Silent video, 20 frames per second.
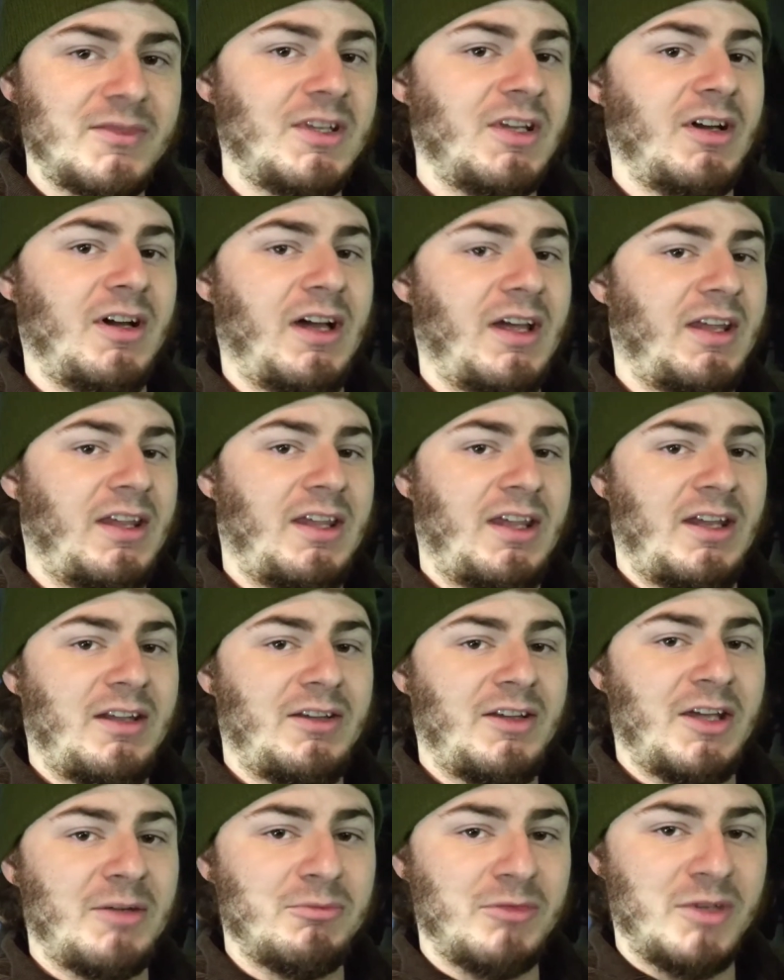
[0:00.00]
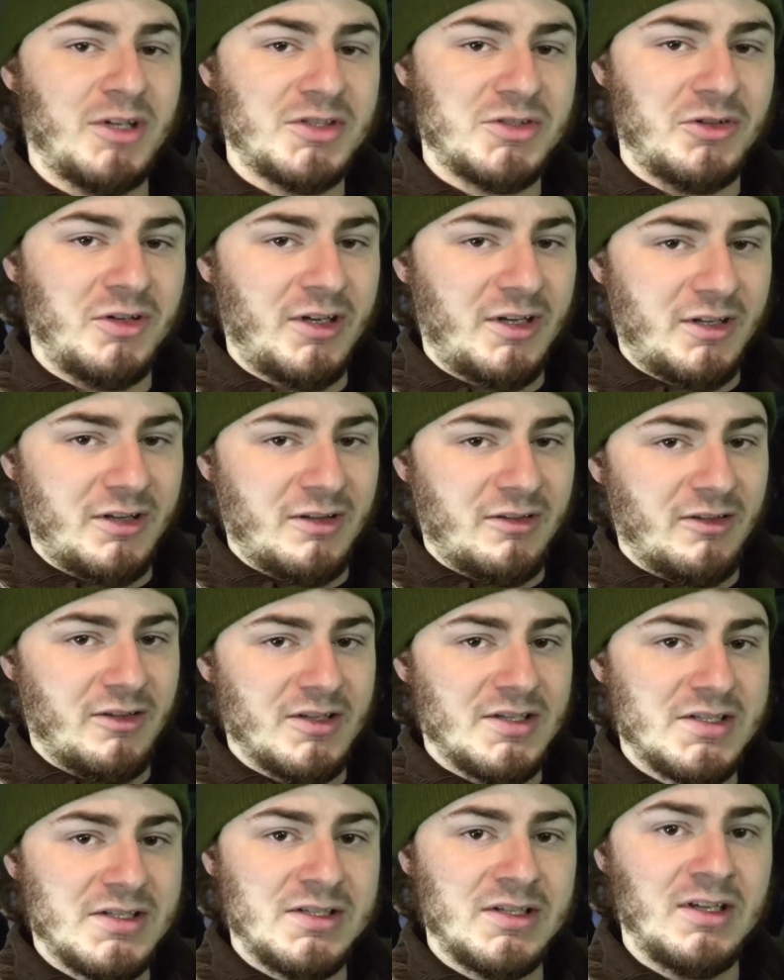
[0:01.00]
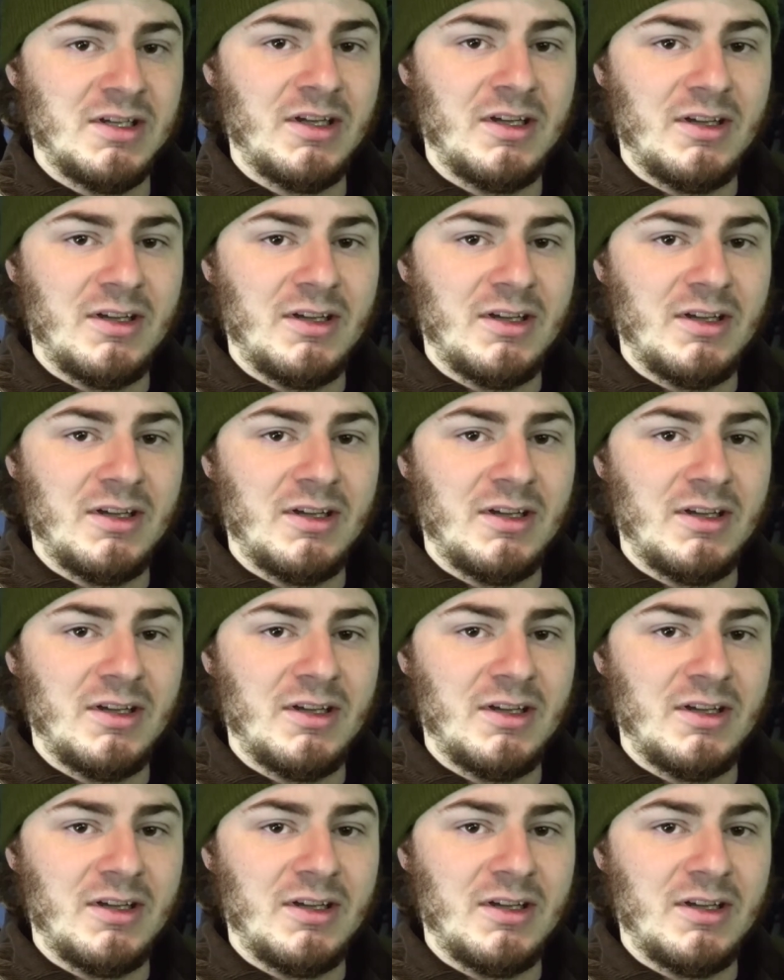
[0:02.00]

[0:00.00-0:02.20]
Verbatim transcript: Now I can't take much credit to this.